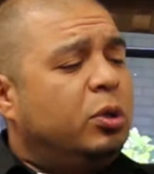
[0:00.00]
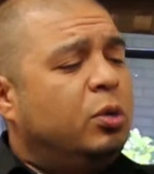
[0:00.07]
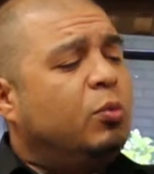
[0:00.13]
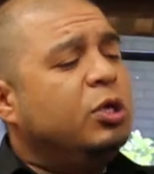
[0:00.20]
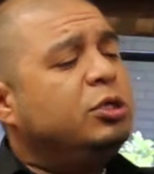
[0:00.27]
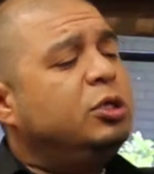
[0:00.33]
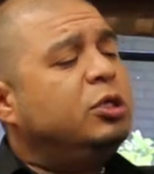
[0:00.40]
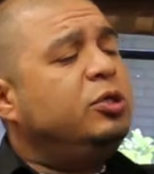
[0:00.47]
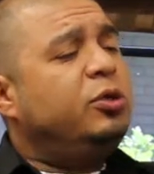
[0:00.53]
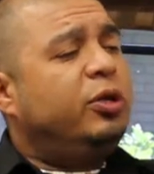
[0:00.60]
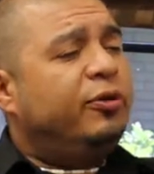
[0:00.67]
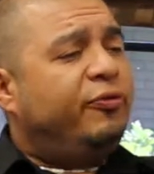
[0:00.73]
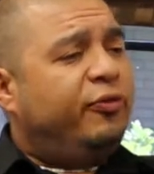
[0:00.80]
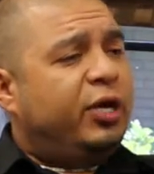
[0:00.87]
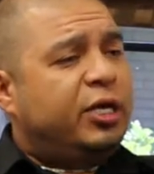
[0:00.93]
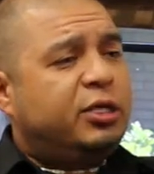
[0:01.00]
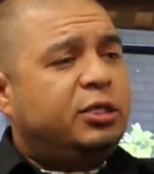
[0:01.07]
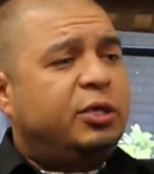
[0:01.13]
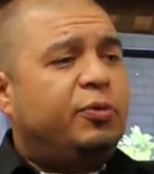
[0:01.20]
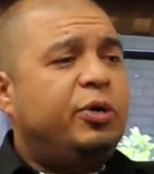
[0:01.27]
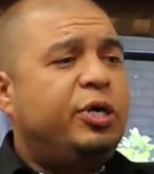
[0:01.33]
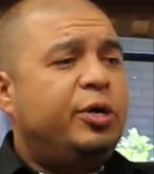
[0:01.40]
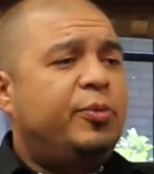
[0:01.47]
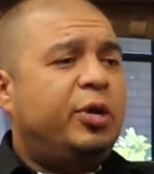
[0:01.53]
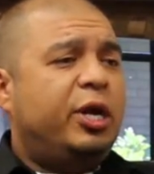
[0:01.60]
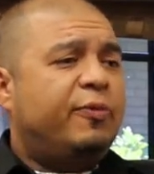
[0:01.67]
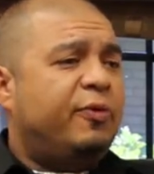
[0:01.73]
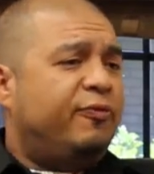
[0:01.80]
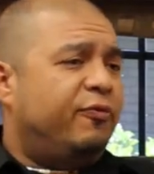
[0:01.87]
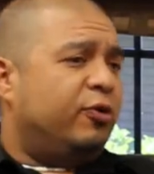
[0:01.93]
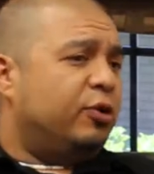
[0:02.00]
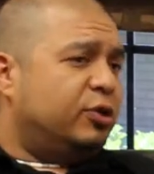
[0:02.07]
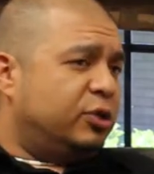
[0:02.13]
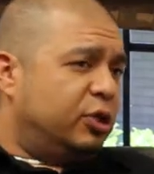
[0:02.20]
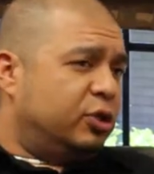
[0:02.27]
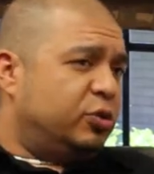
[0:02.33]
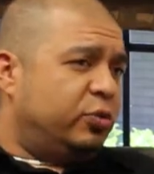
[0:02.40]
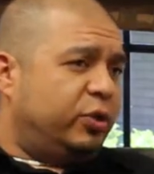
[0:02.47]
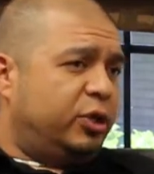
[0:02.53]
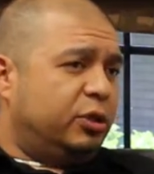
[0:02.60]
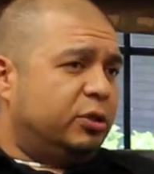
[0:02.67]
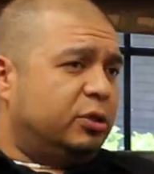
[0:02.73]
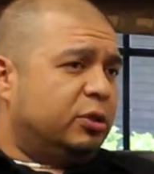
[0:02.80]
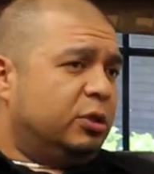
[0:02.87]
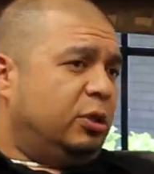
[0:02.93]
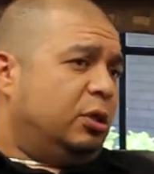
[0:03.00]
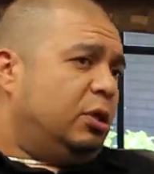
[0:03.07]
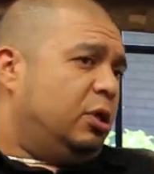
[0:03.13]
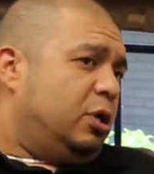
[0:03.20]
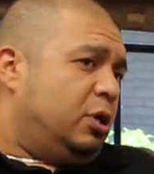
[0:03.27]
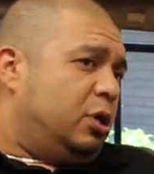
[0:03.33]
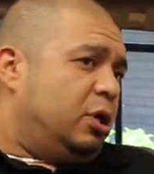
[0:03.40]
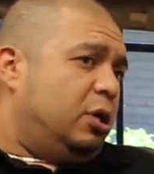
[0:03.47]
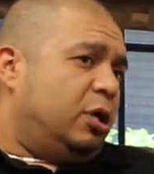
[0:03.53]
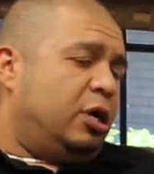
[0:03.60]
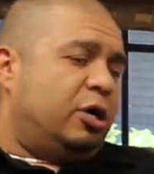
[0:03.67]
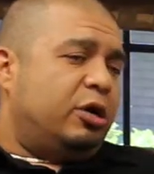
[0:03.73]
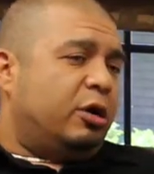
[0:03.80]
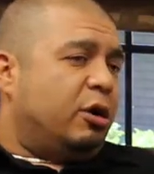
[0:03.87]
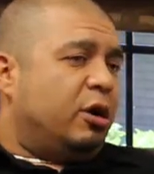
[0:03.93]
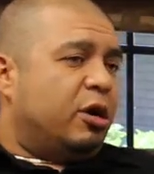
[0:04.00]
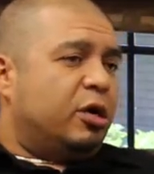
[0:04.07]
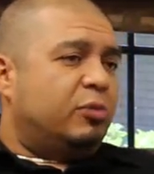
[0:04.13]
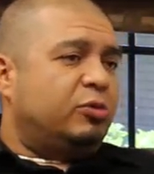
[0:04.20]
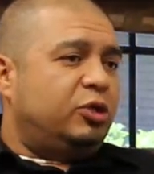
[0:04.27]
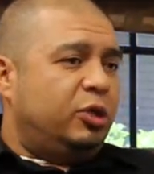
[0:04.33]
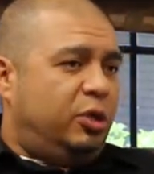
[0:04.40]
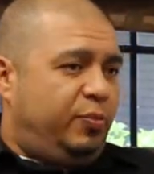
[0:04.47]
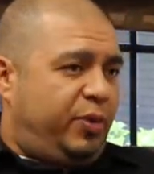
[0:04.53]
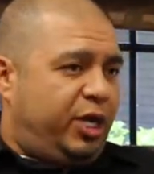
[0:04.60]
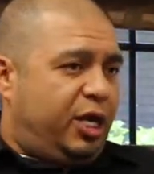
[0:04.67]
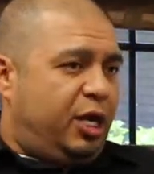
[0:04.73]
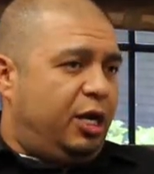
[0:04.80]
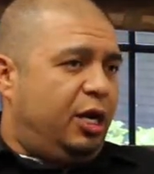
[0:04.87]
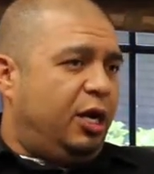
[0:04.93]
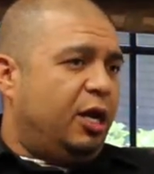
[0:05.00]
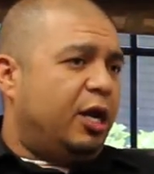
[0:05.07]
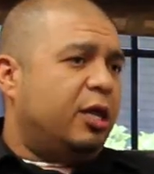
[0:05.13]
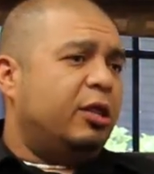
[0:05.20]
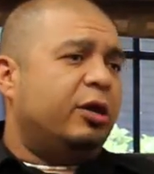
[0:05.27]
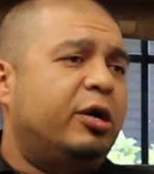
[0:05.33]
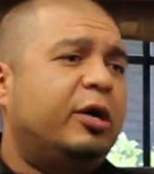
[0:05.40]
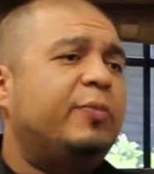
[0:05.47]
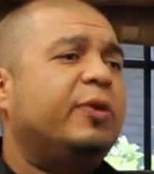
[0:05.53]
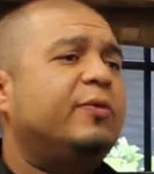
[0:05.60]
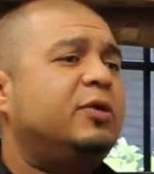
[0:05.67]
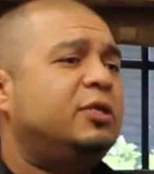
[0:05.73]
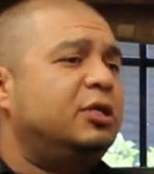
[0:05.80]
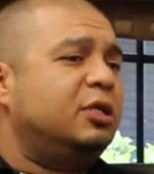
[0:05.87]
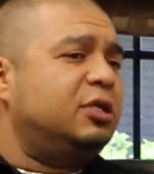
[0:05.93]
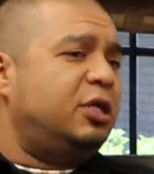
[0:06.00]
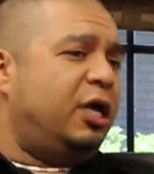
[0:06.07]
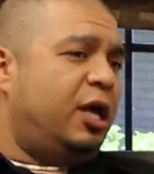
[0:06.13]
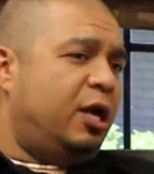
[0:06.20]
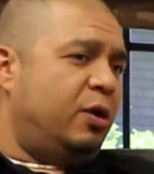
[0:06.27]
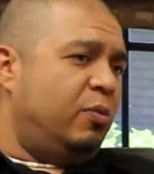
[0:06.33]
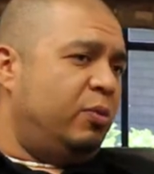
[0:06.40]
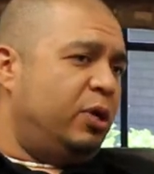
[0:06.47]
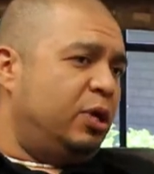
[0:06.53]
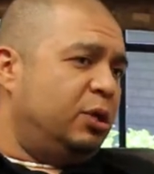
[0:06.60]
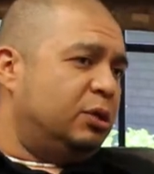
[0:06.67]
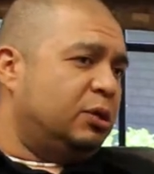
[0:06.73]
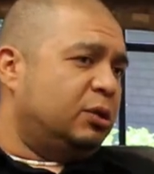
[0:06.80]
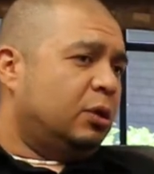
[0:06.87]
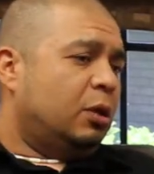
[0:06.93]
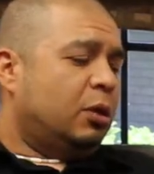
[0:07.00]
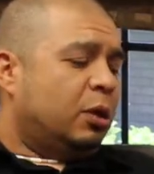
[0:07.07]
wants to do their face, they will come in every 4 to 6 weeks. Underarms to the bikini line, come every 6 to 8 weeks.